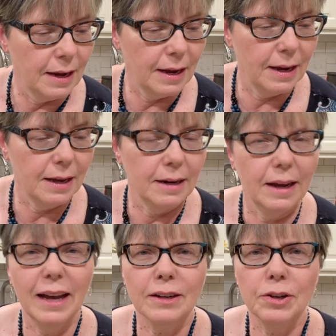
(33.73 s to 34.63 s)
And
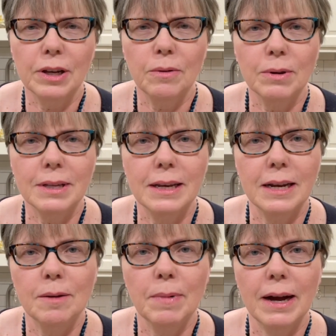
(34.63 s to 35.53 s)
actually, it wasn't in
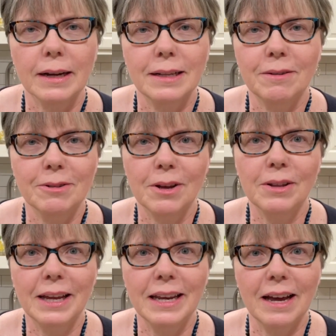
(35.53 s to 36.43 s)
a box, it was all
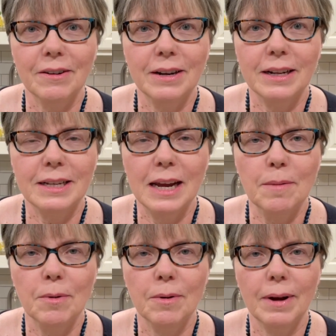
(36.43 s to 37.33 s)
laid out on a table.